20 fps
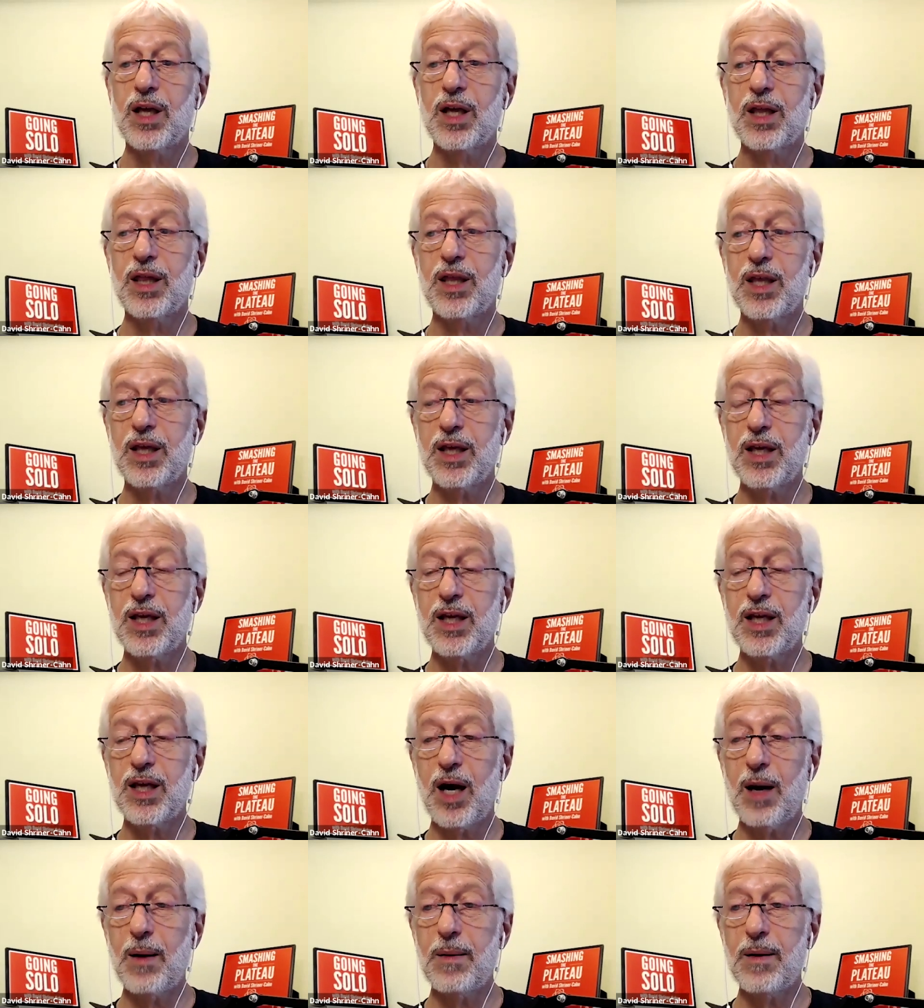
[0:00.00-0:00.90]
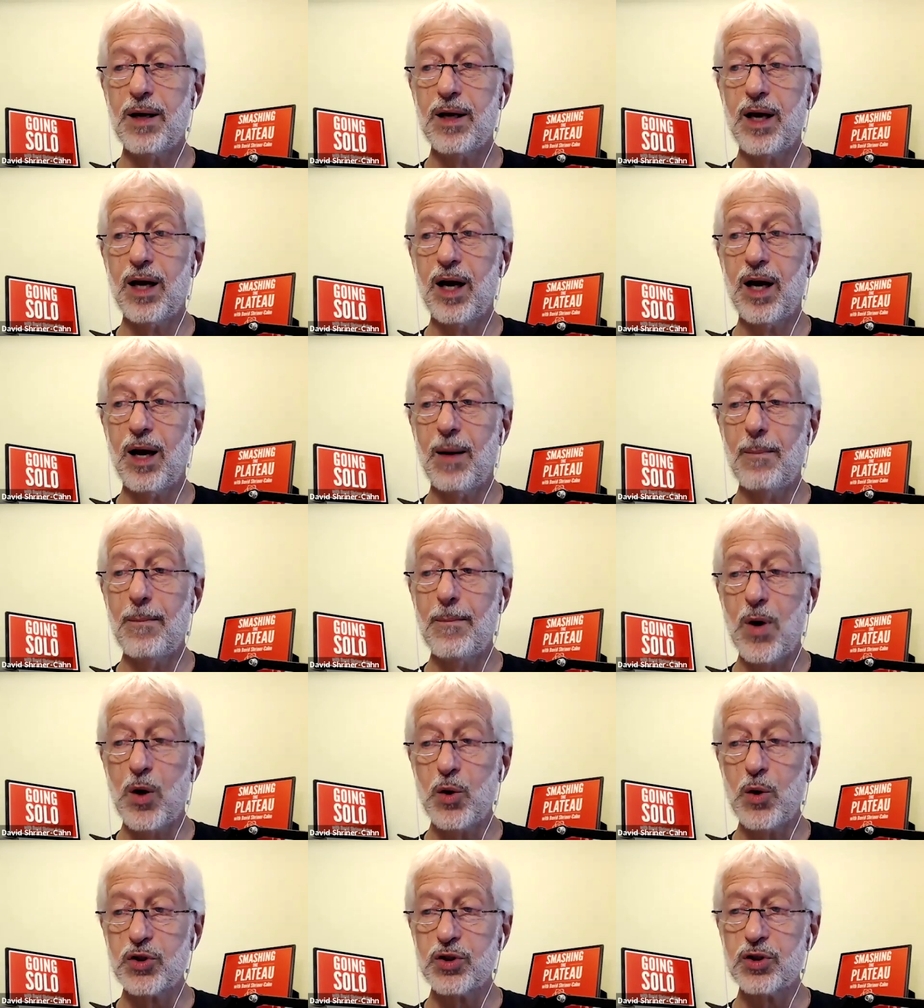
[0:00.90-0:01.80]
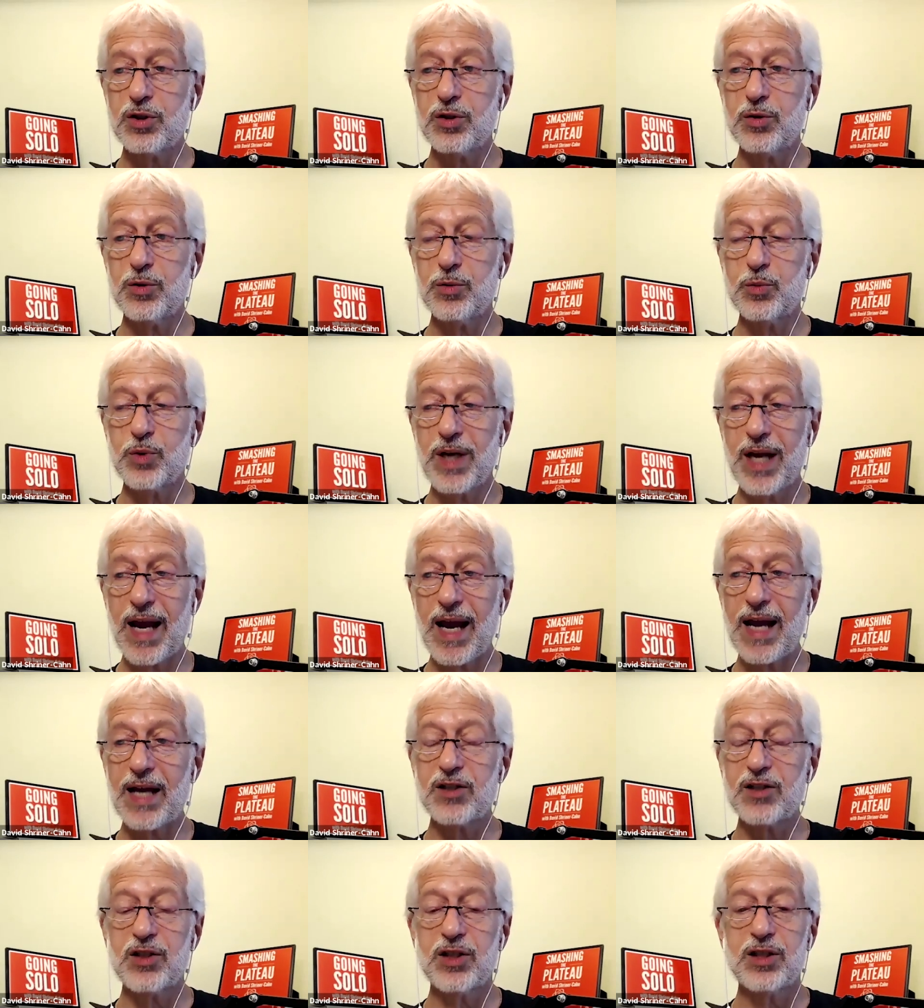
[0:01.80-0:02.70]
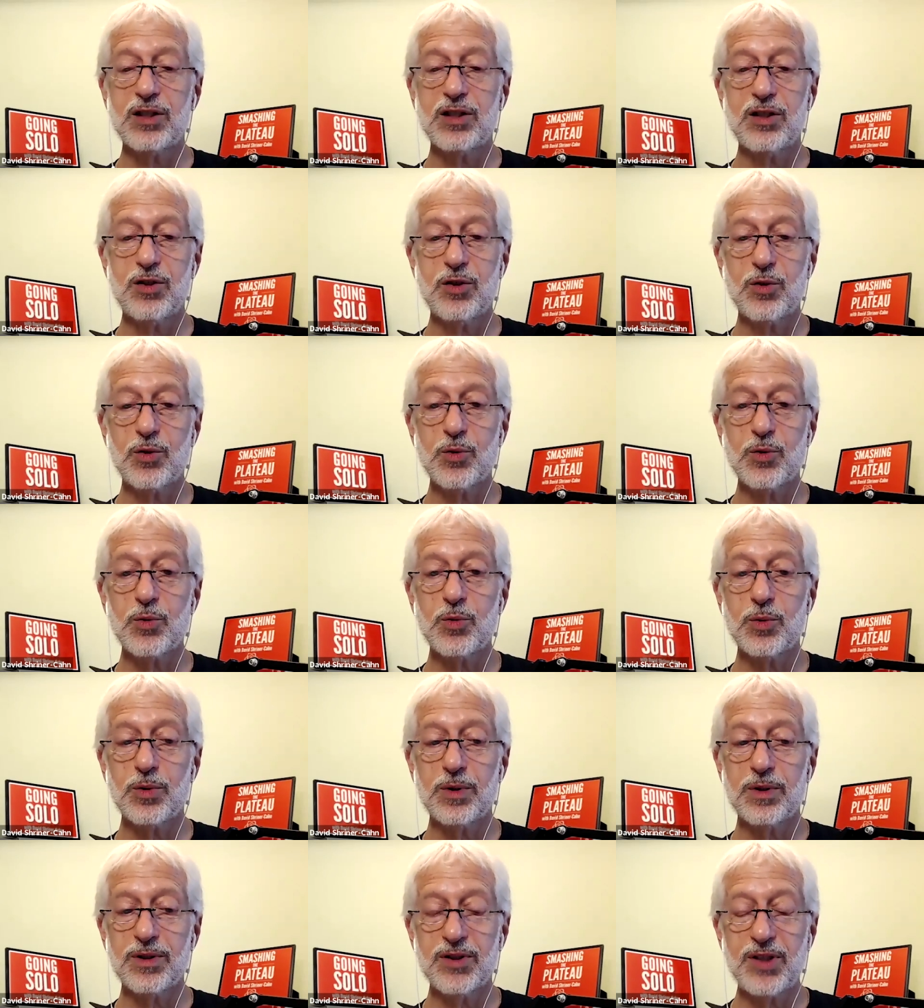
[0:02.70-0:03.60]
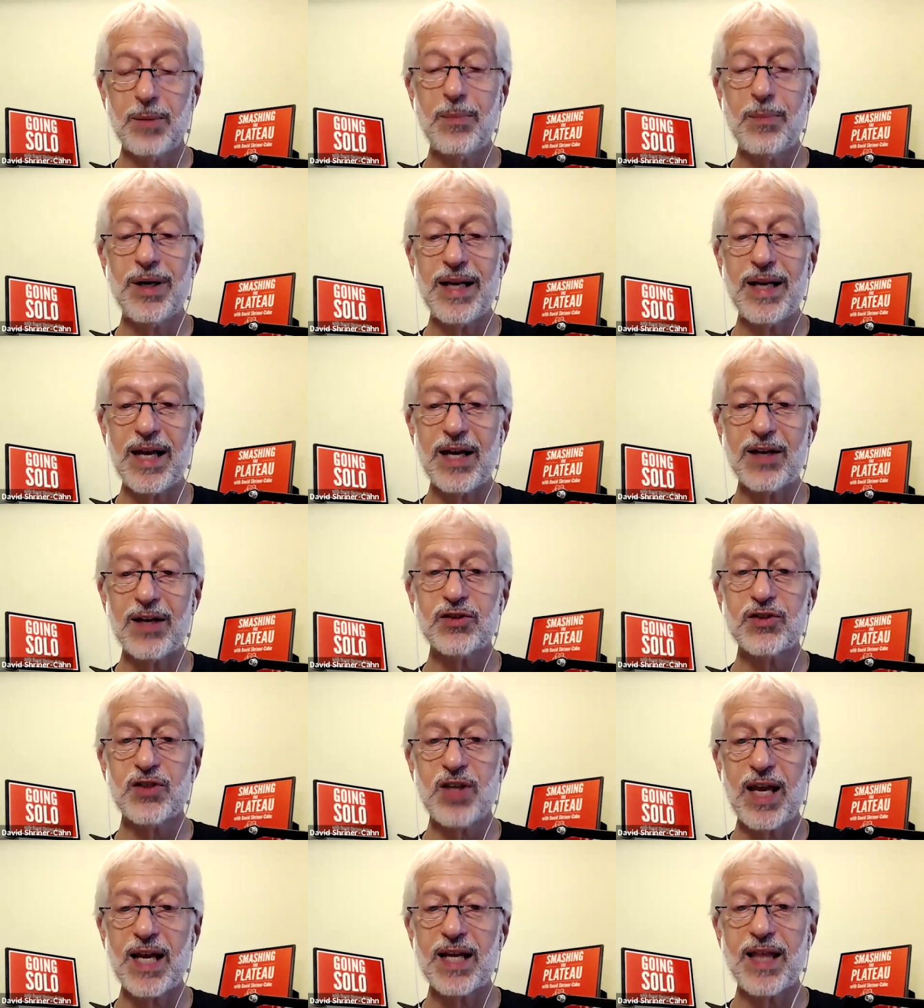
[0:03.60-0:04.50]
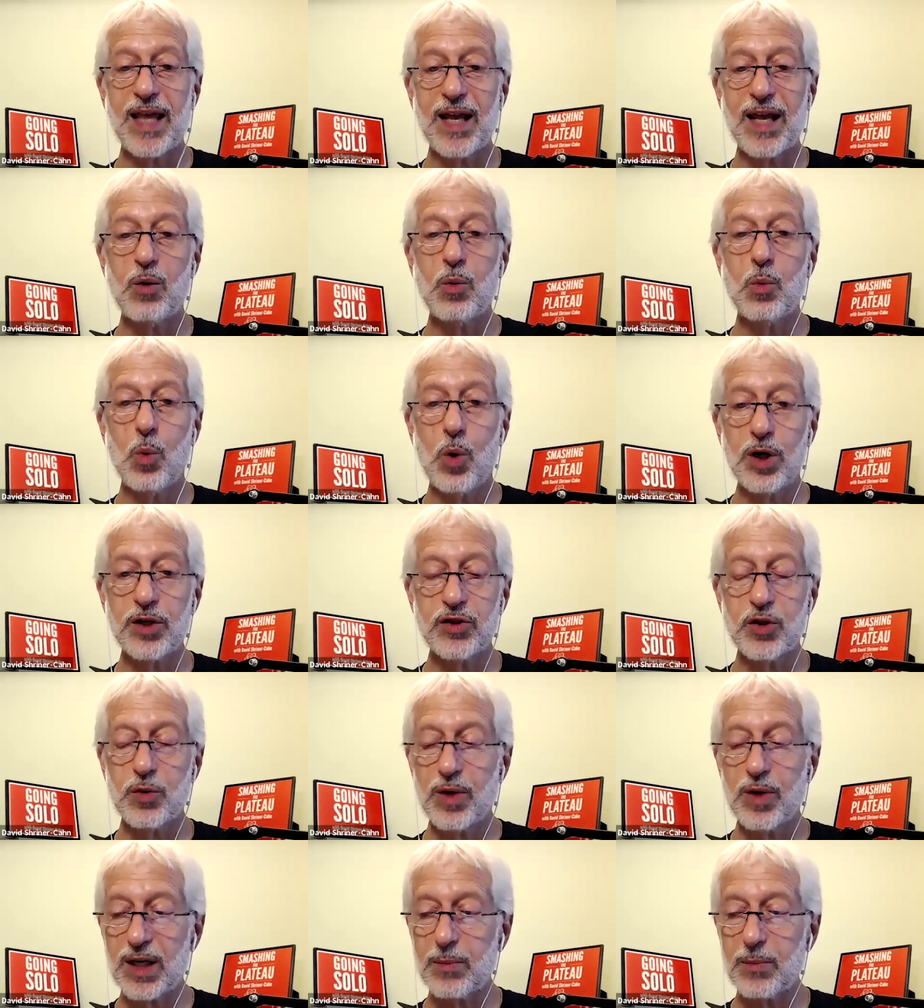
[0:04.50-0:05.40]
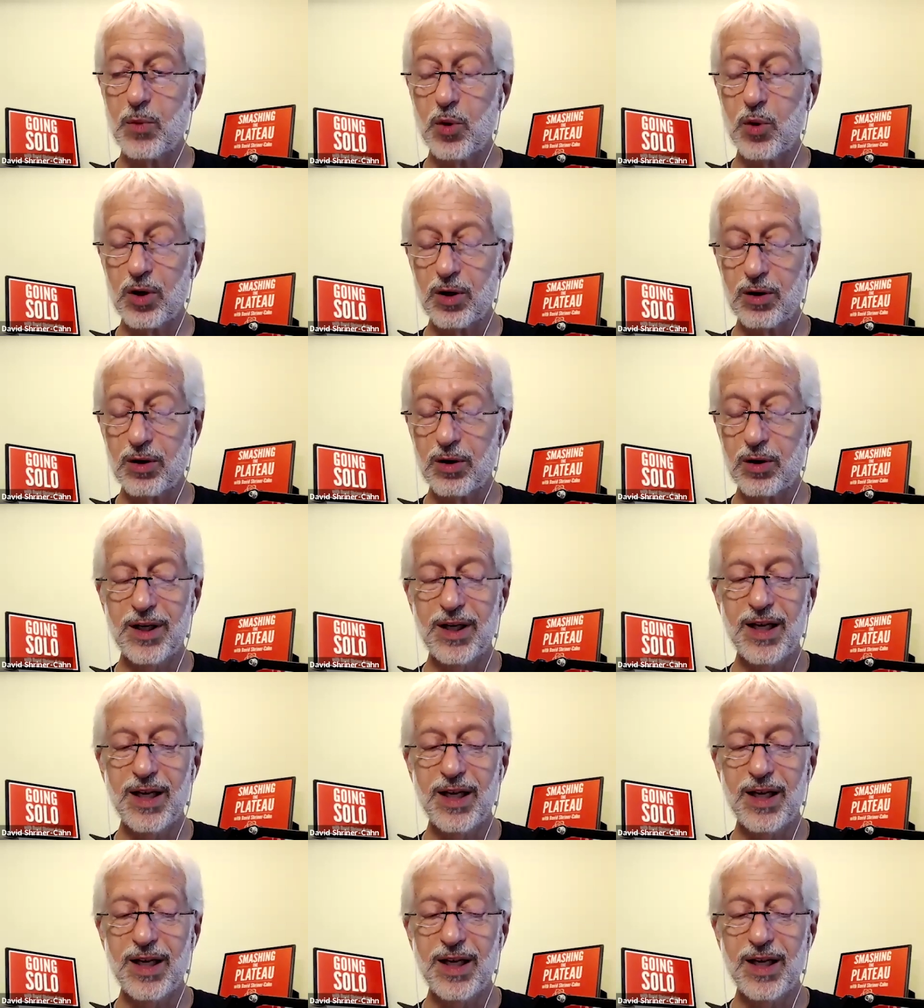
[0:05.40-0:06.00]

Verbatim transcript: the uh, emotional reaction to somebody else saying they don't want you anymore